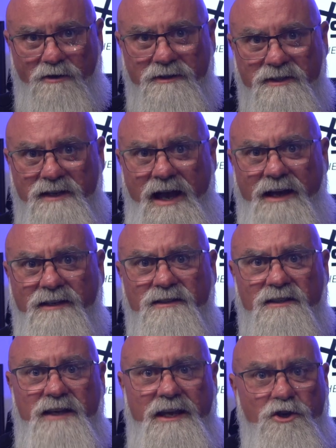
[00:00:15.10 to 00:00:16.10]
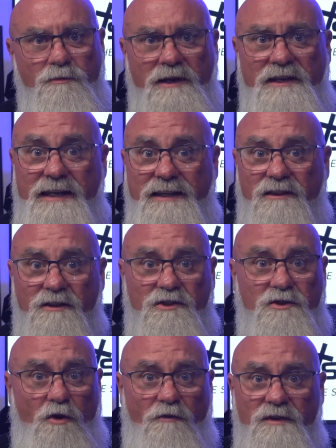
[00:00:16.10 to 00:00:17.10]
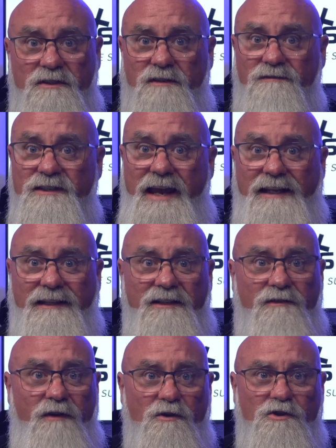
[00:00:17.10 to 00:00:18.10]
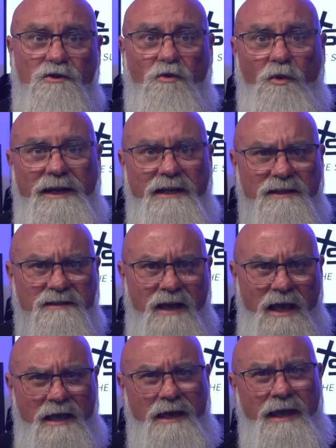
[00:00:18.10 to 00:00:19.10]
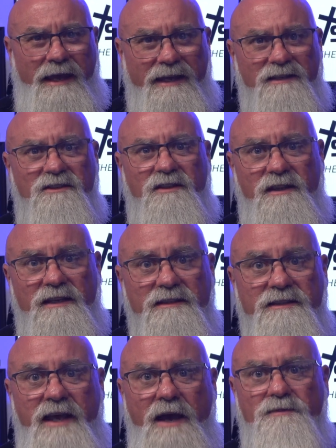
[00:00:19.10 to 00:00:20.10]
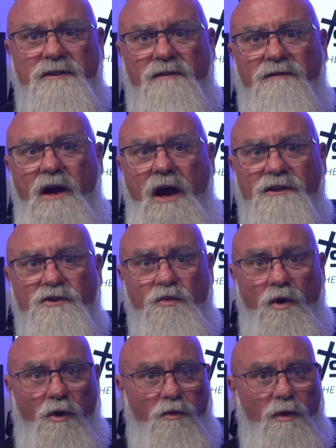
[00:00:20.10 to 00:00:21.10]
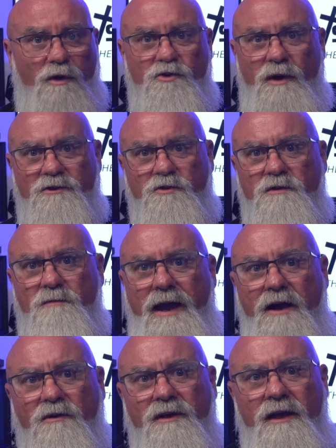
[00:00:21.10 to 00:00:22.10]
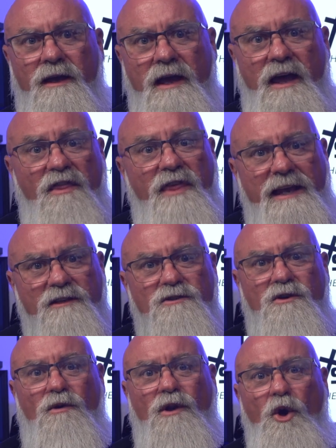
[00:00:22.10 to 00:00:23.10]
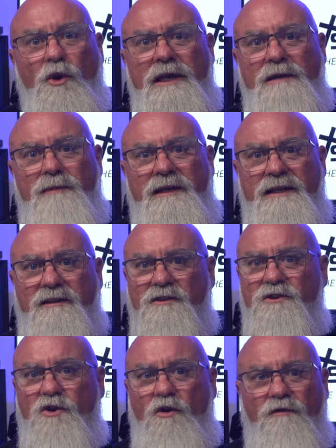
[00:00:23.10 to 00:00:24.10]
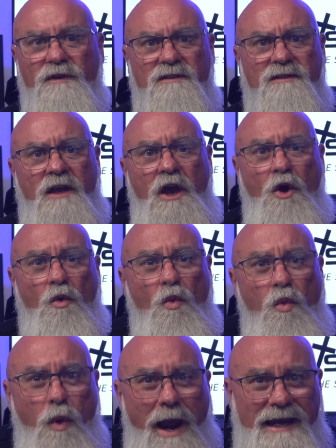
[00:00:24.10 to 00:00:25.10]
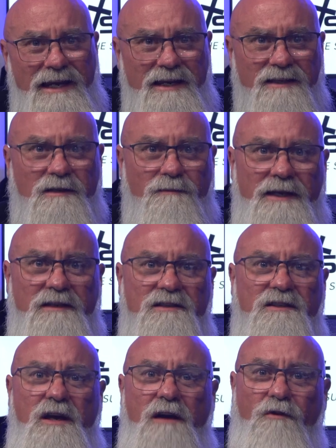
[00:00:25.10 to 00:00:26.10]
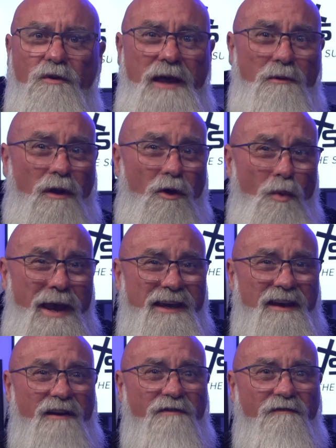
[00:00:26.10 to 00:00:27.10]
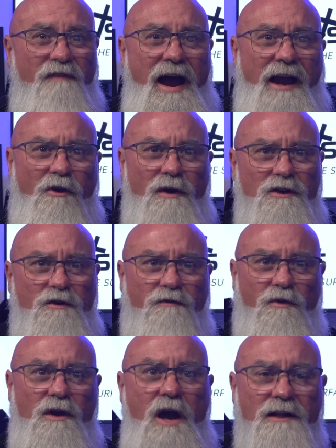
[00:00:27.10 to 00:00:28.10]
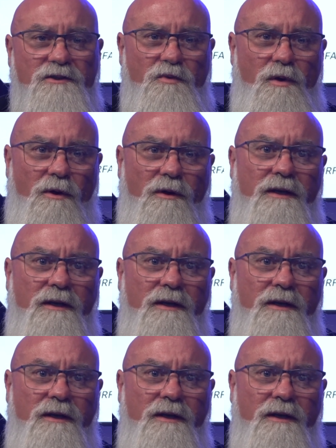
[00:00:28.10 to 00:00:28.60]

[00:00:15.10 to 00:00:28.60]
designed to take you beneath the surface of daily devotional readings into the depths of God's Word where treasures abound. Things are lurking beneath the surface, waiting to be discovered that will awaken a fire in you for God's Word.